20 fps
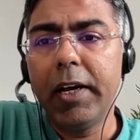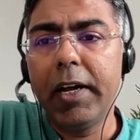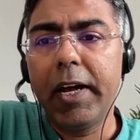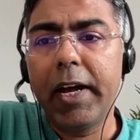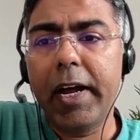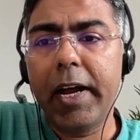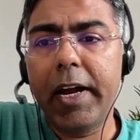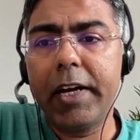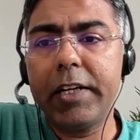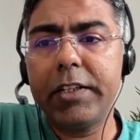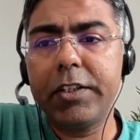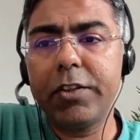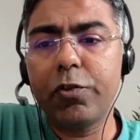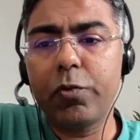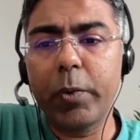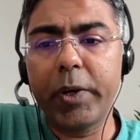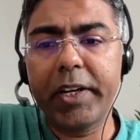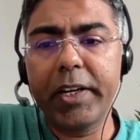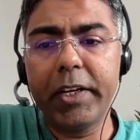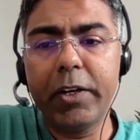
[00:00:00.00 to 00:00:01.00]
and just
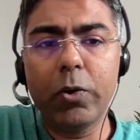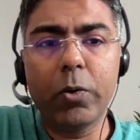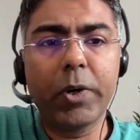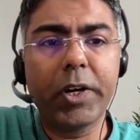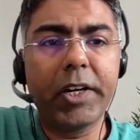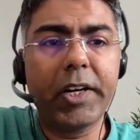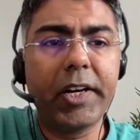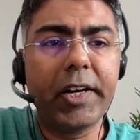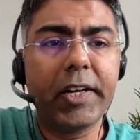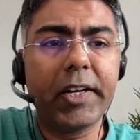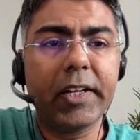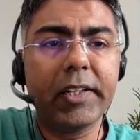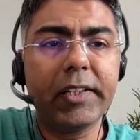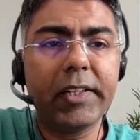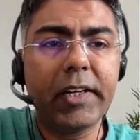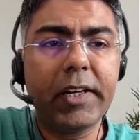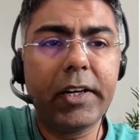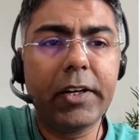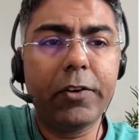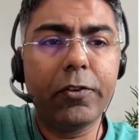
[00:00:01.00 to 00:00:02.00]
quickly look at data
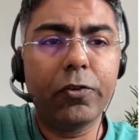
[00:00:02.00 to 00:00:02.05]
there.